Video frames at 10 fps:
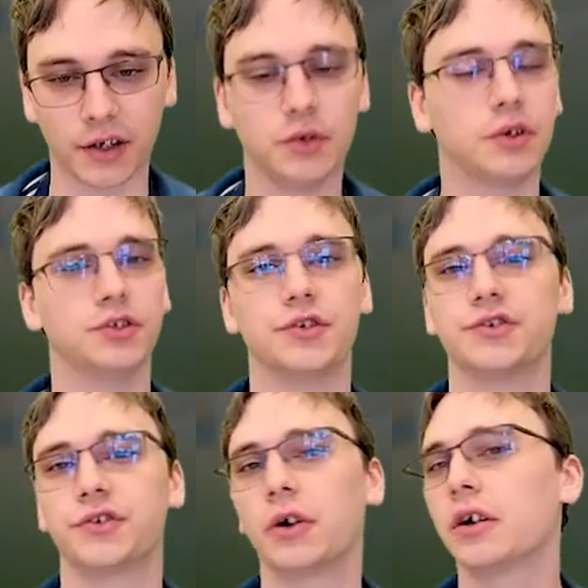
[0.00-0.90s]
You could
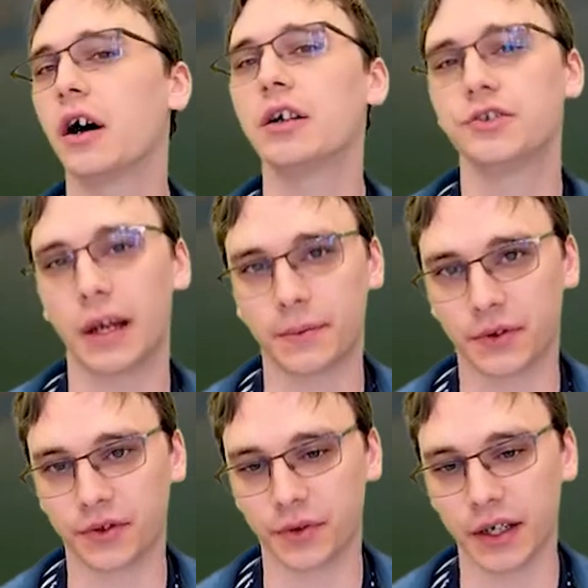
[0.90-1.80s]
just start on
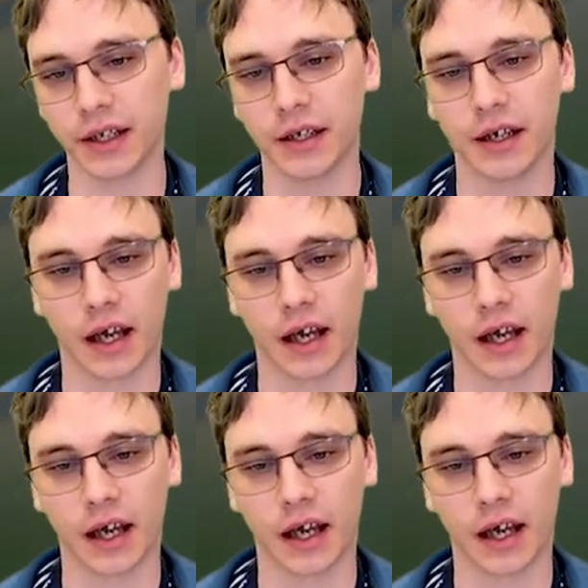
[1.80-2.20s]
chapter 3,